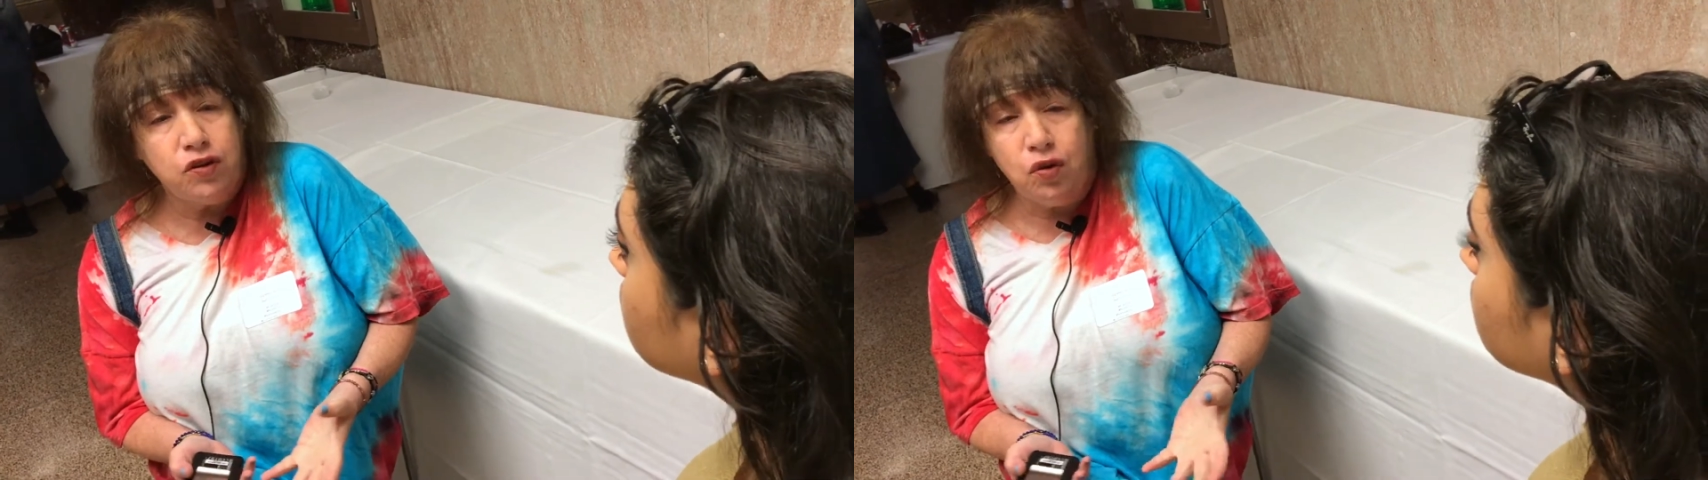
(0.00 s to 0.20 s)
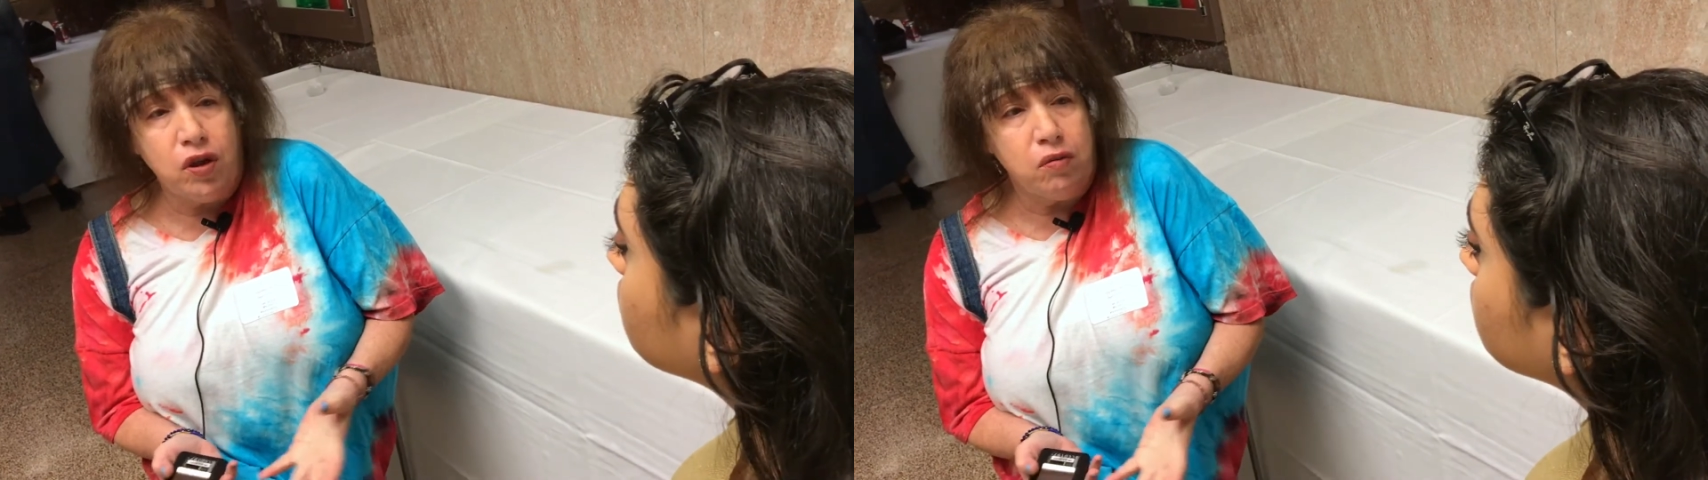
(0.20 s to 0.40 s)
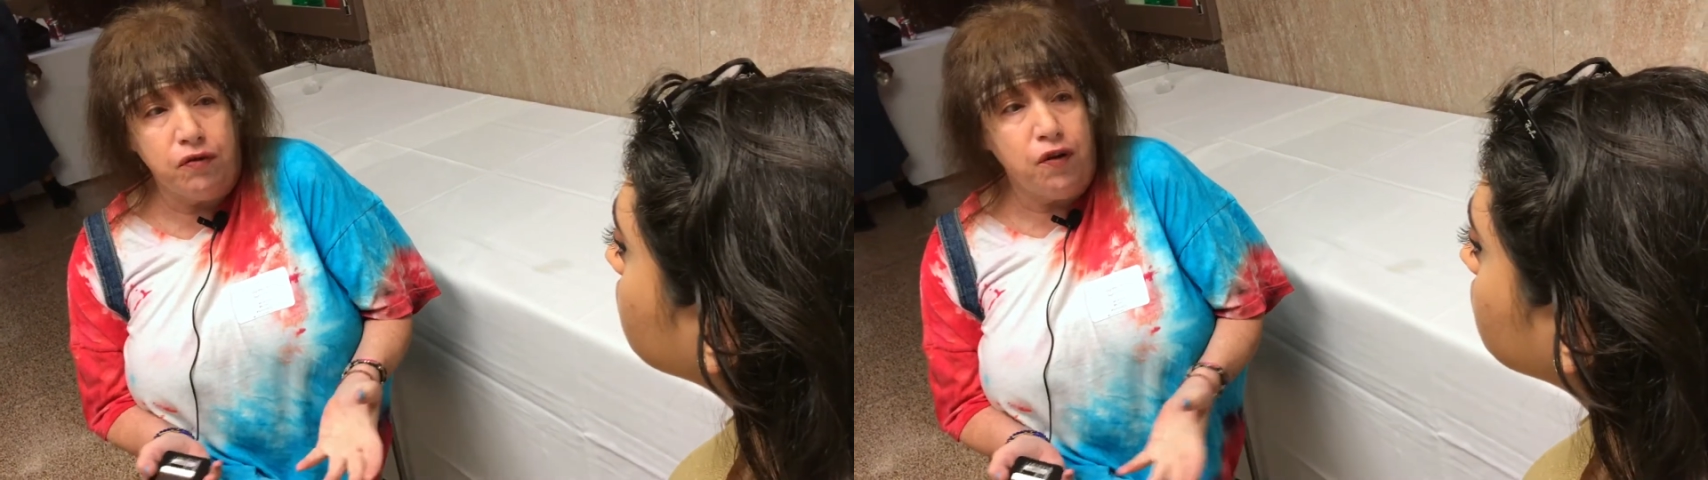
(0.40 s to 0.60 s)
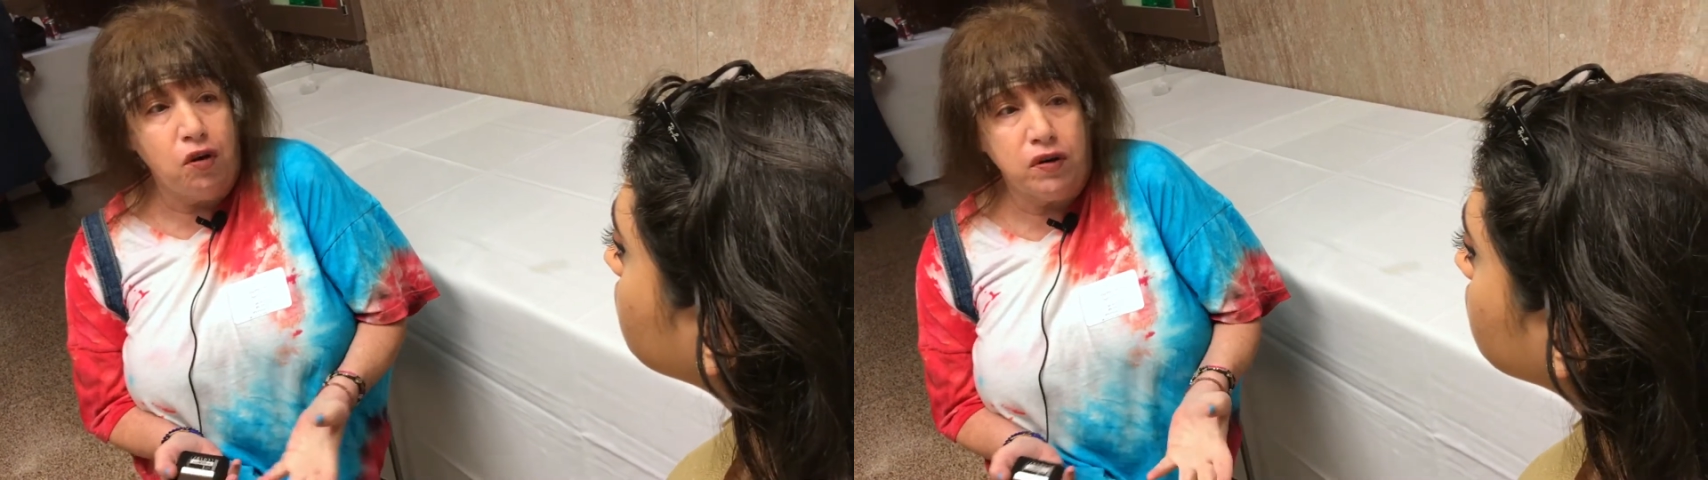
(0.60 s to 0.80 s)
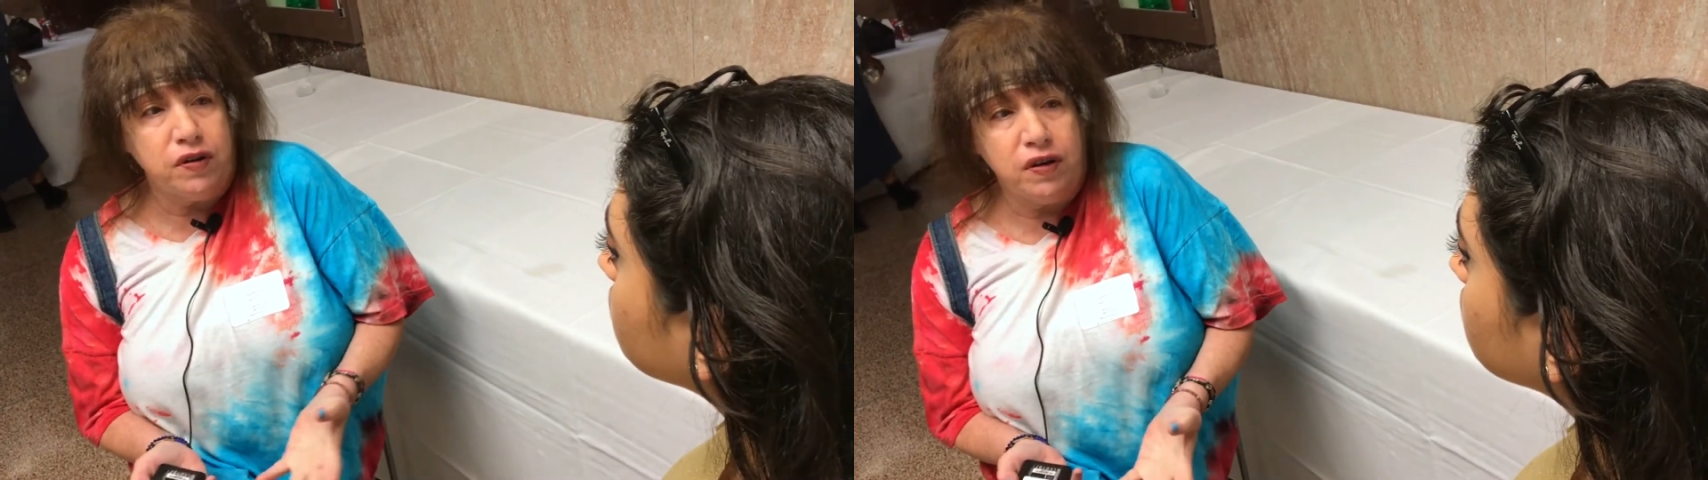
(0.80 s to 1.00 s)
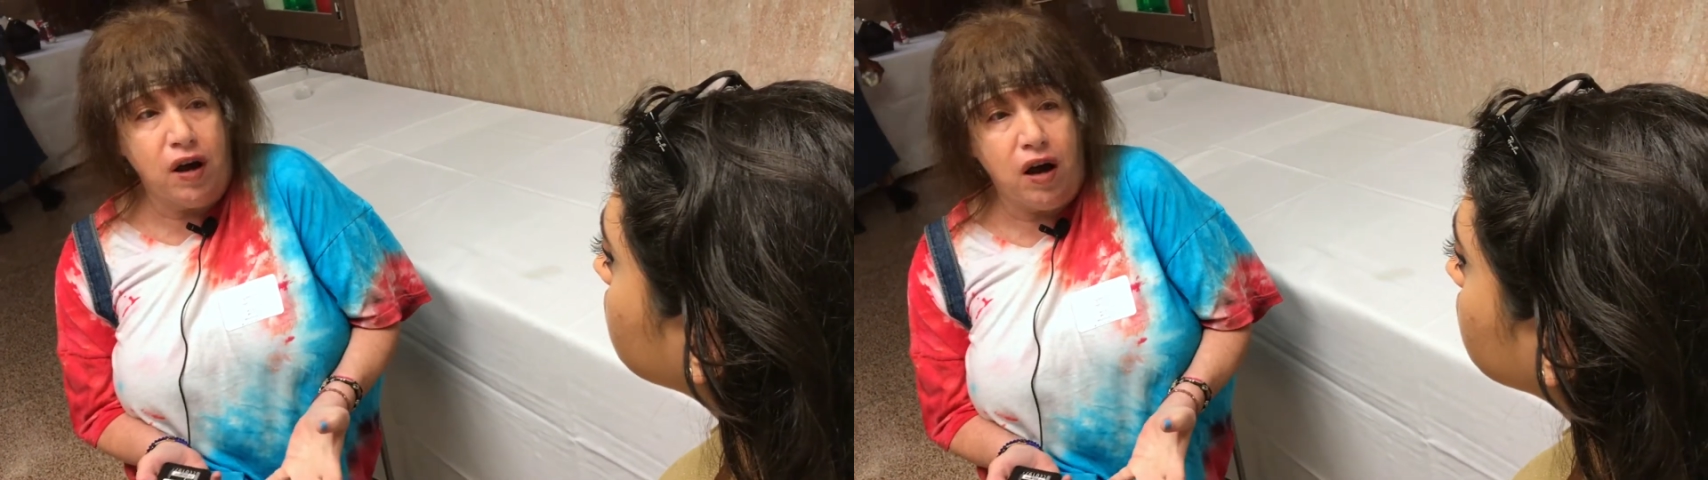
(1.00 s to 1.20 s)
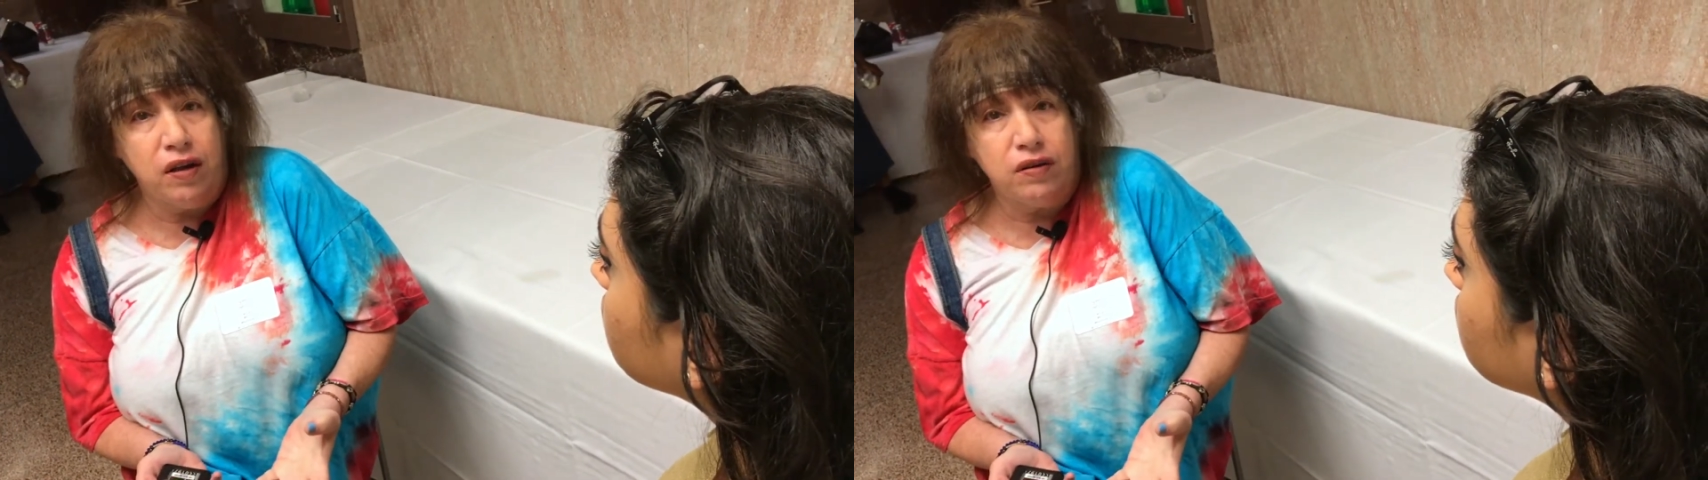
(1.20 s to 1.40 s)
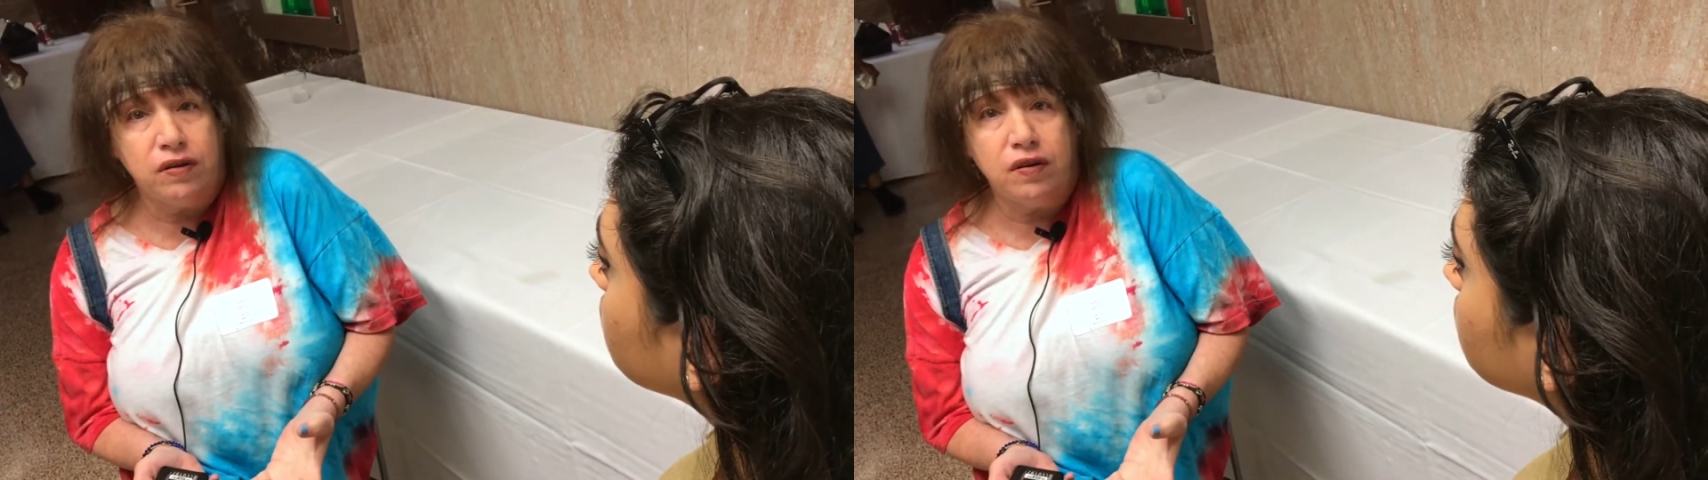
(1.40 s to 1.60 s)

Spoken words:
And that's all they were focusing on.